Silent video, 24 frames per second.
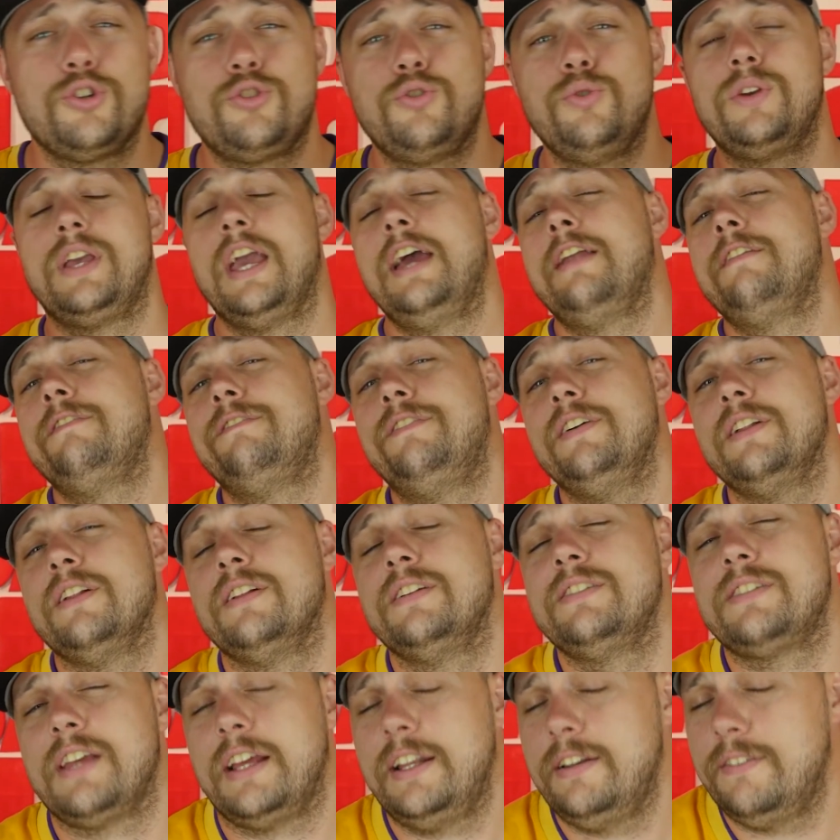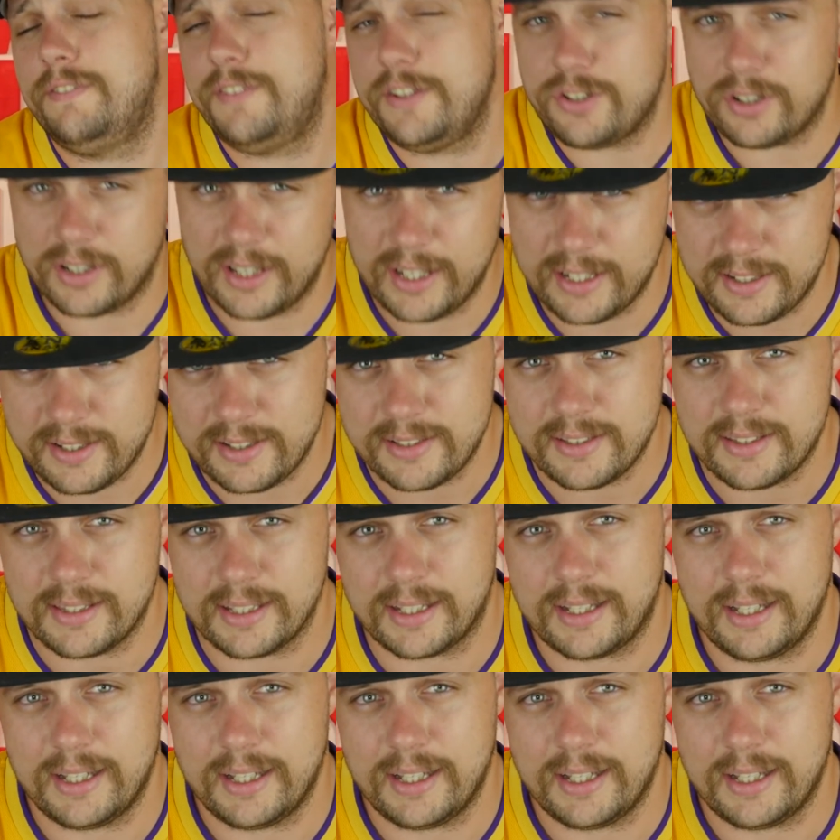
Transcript: you get Villains and Vigilantes the